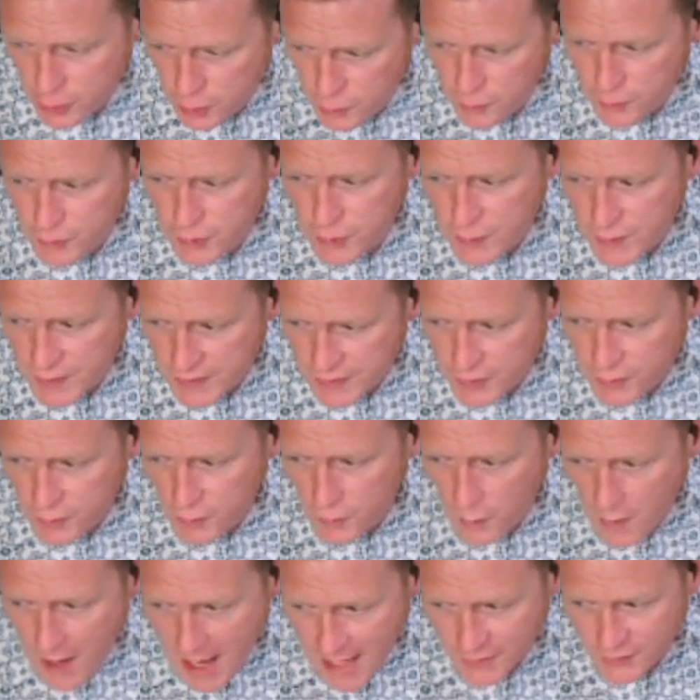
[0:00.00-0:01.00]
to
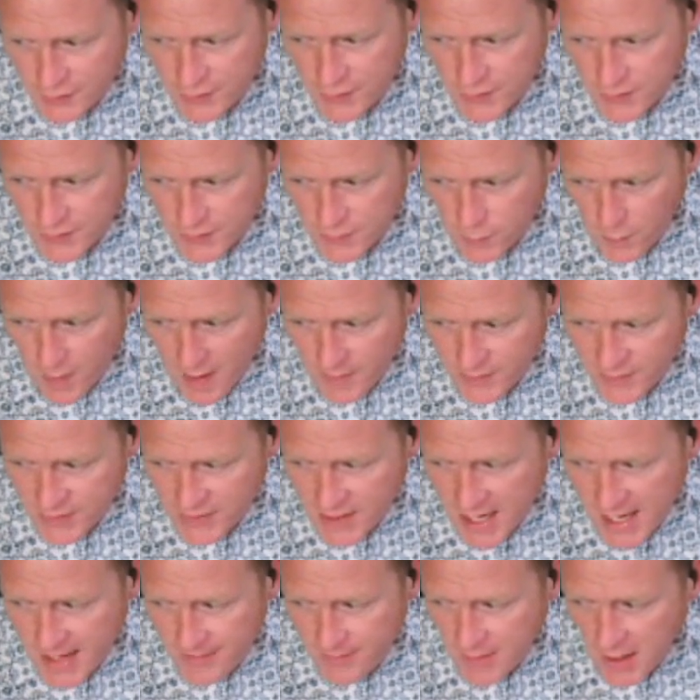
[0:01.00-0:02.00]
Judicial Watch's
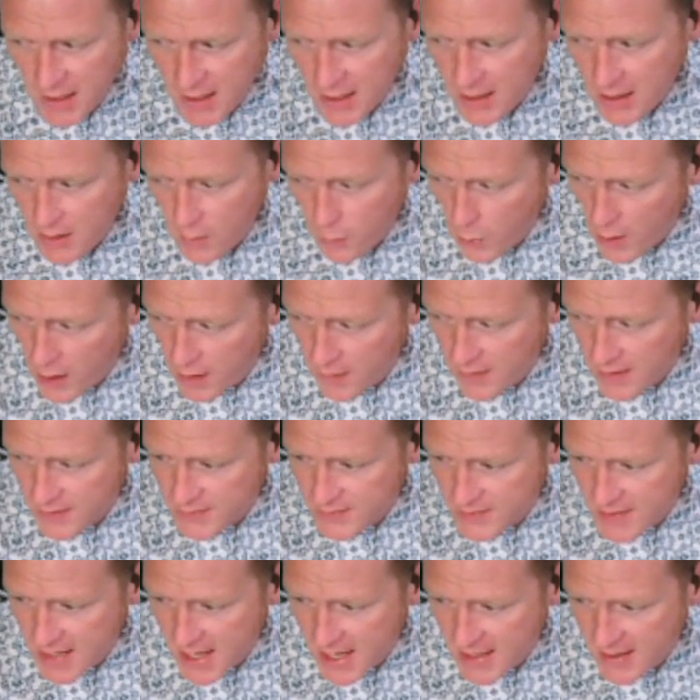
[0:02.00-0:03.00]
website, where
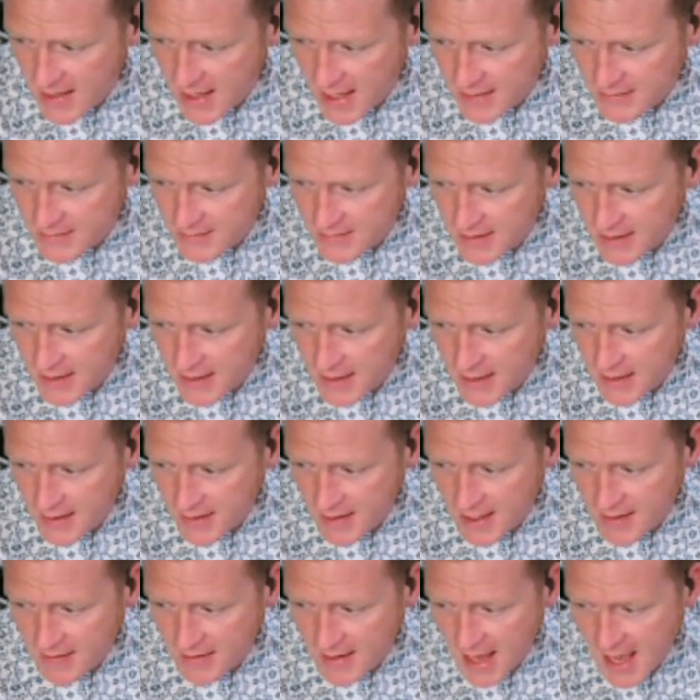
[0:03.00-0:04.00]
they say that
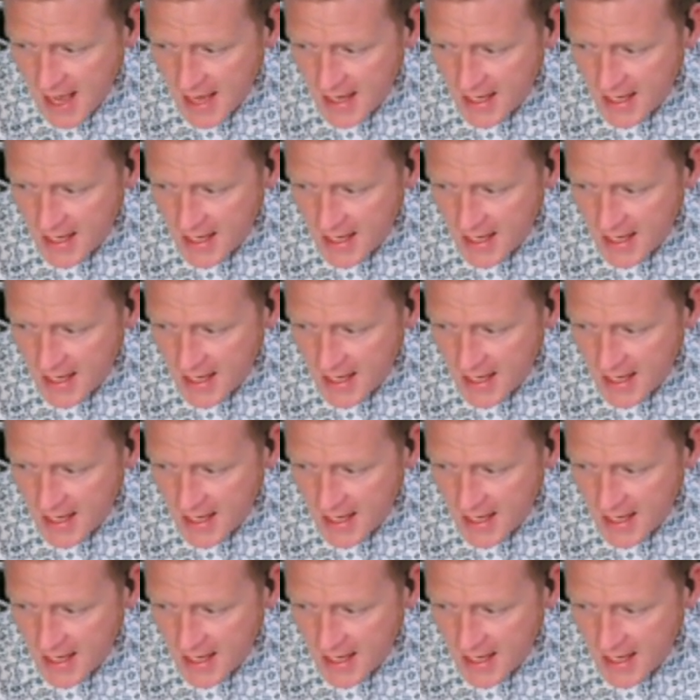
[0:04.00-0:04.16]
they